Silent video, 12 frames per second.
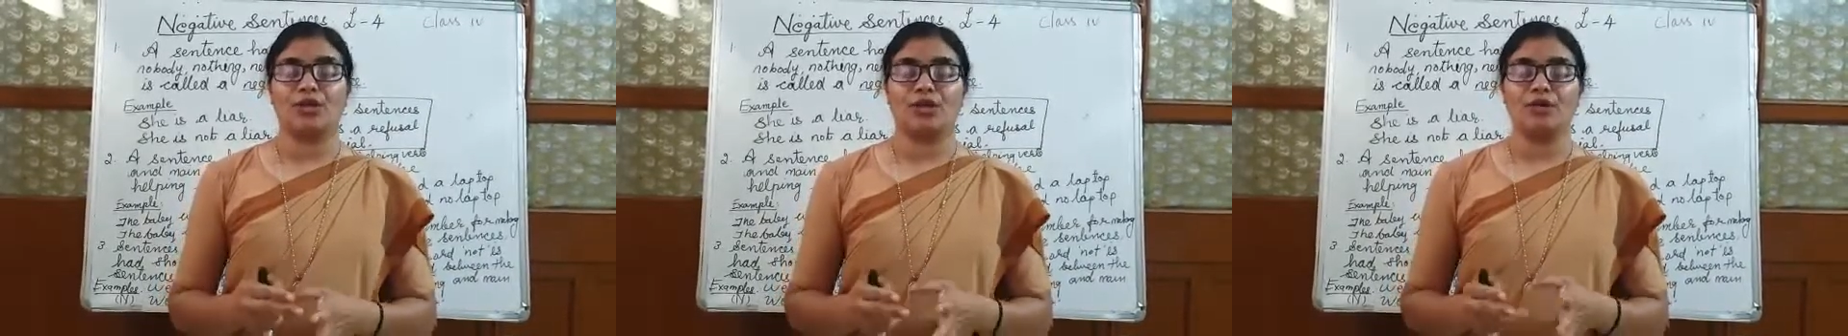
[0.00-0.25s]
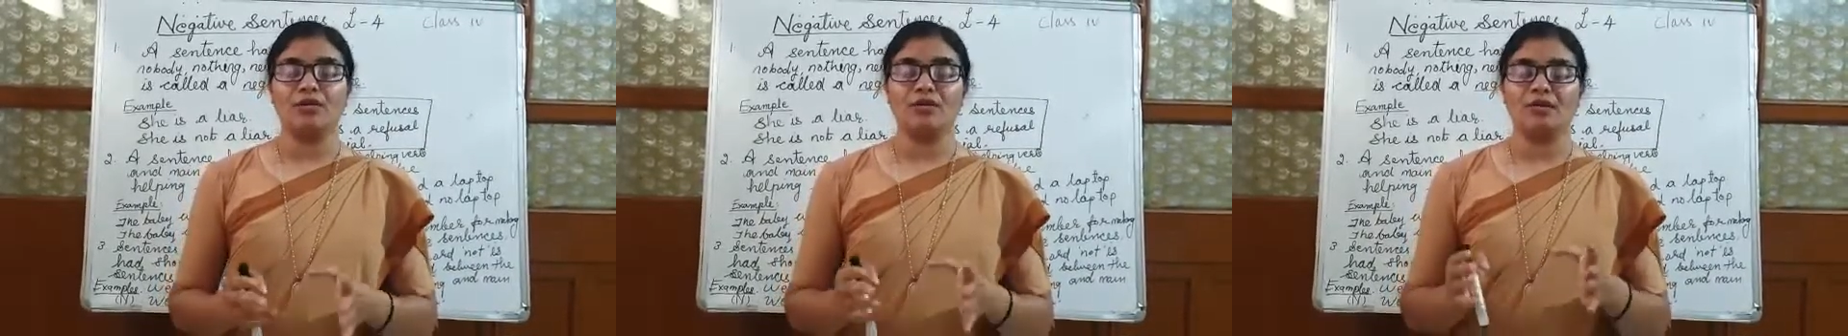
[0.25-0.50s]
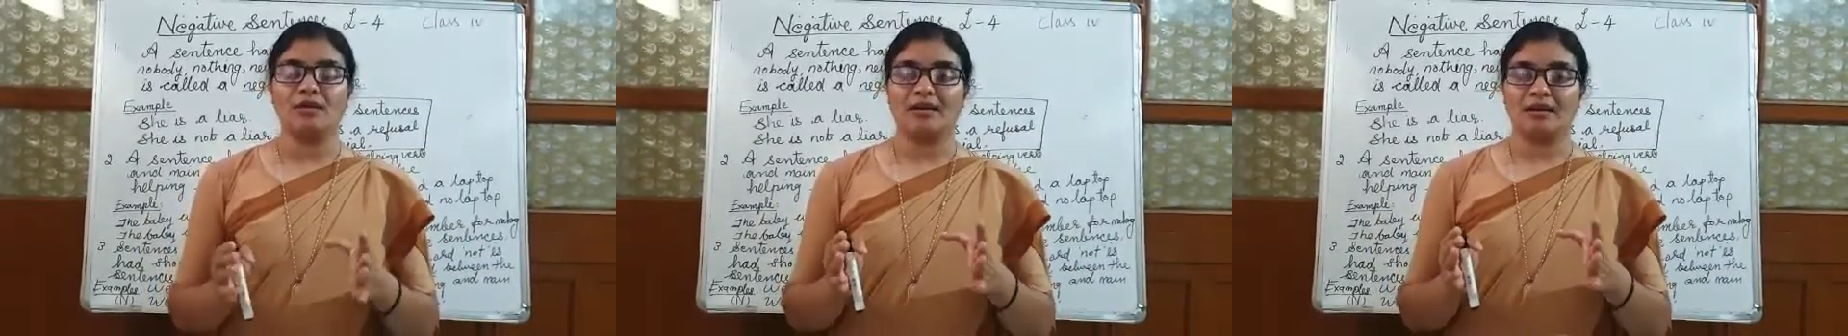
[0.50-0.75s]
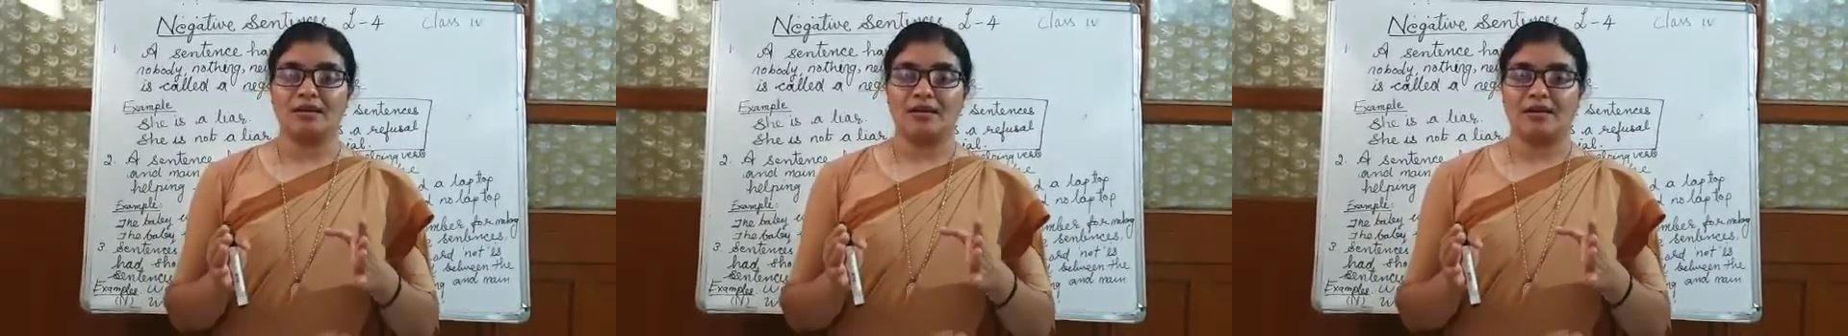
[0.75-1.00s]
your
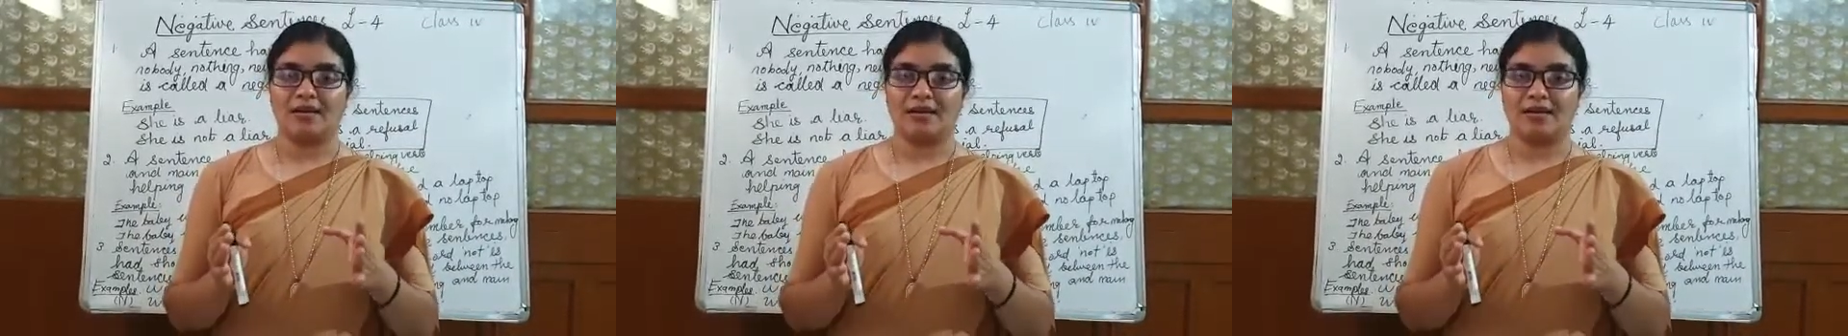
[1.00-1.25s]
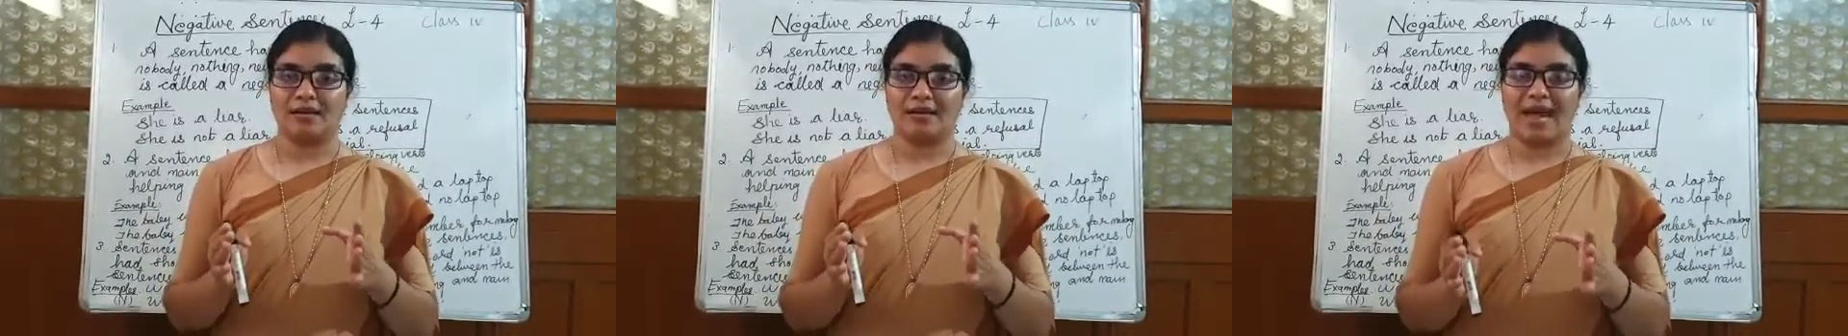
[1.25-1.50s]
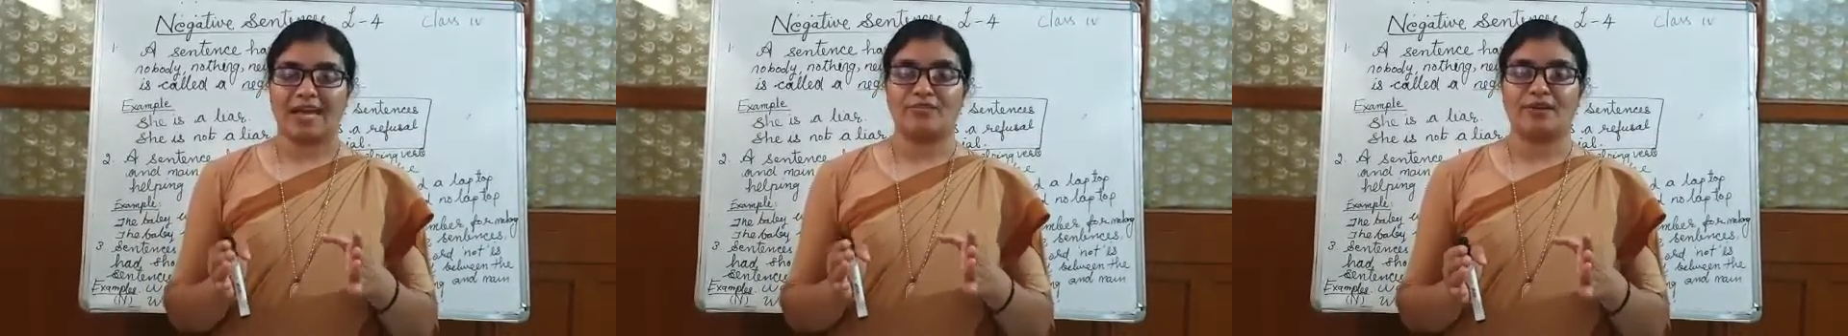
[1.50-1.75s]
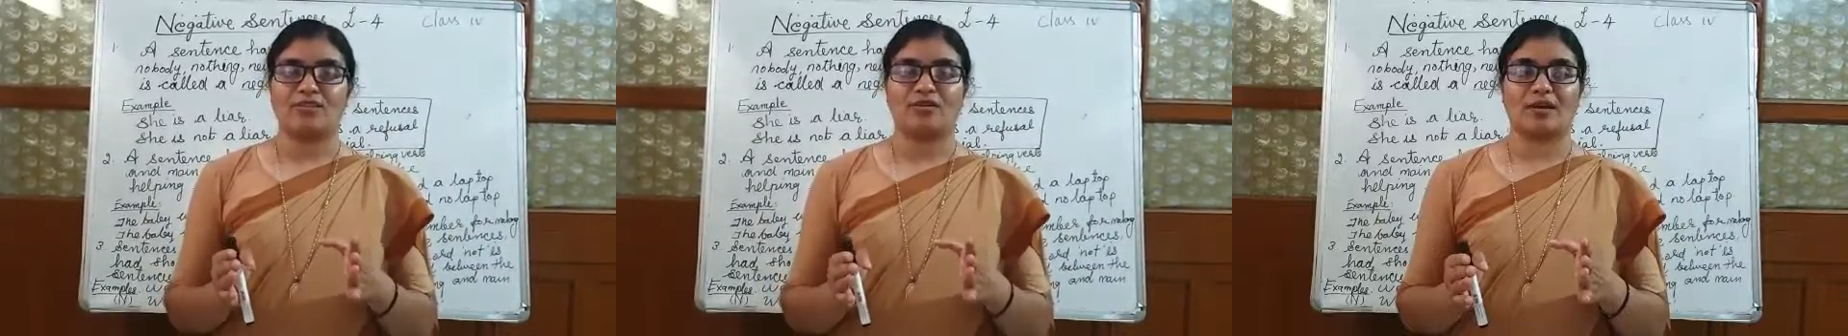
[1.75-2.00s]

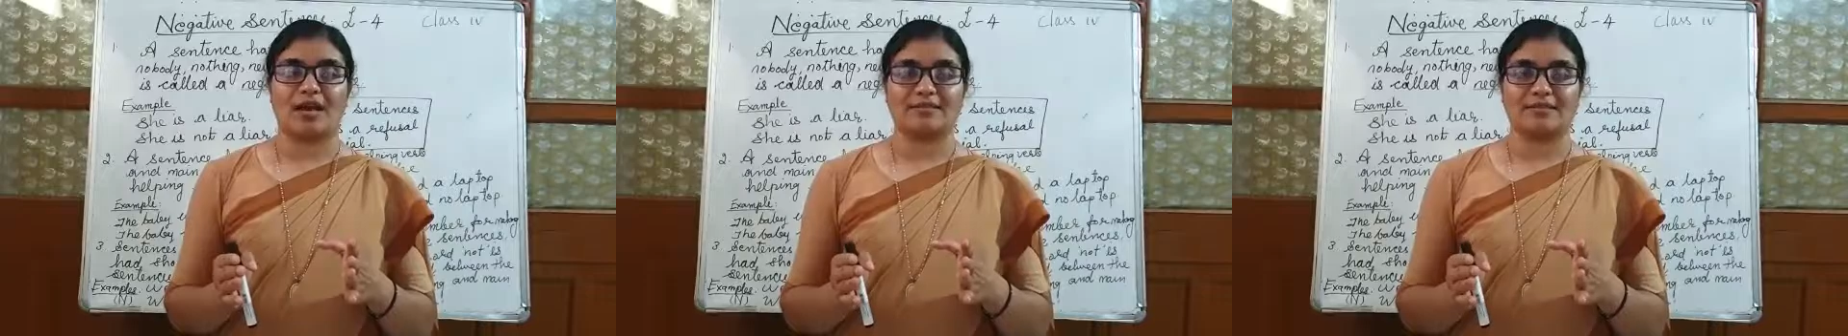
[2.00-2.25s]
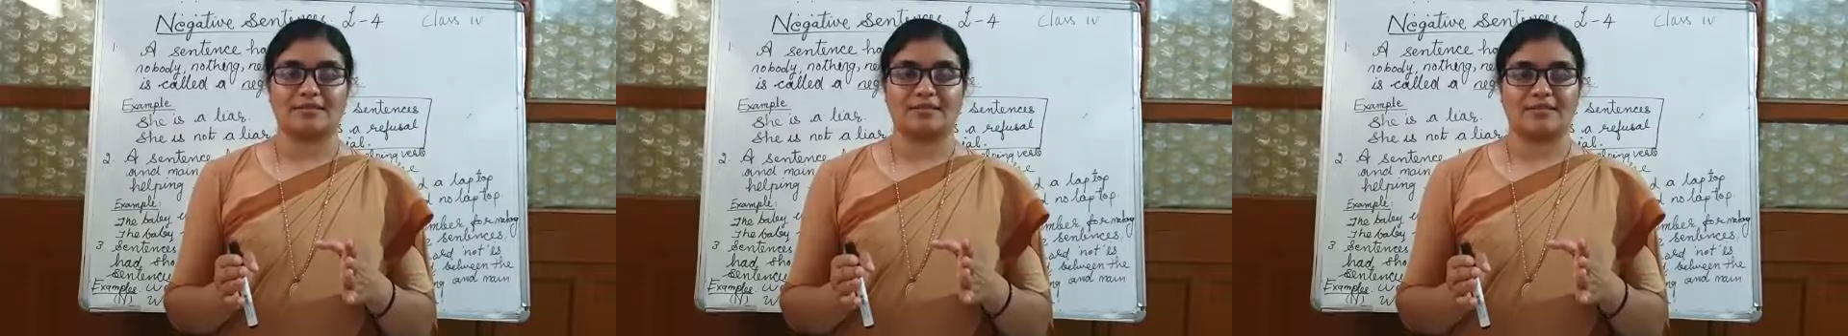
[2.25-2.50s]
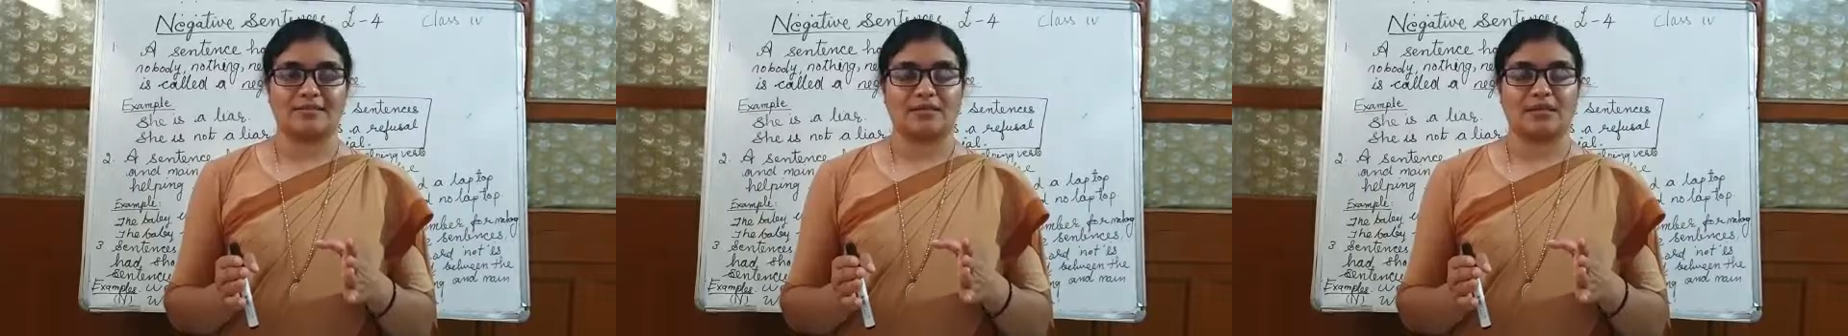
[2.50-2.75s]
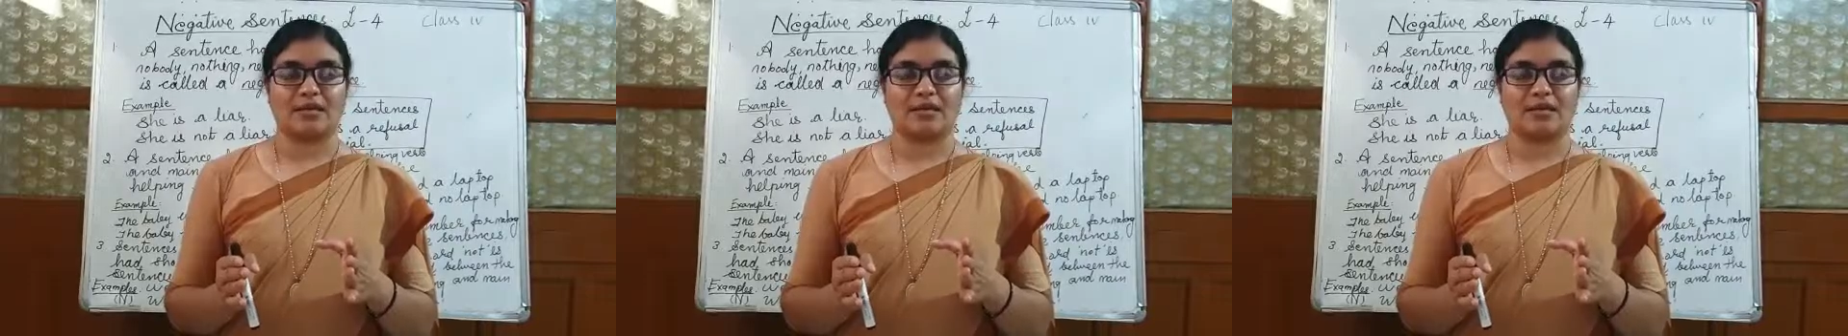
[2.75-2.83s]
language classes,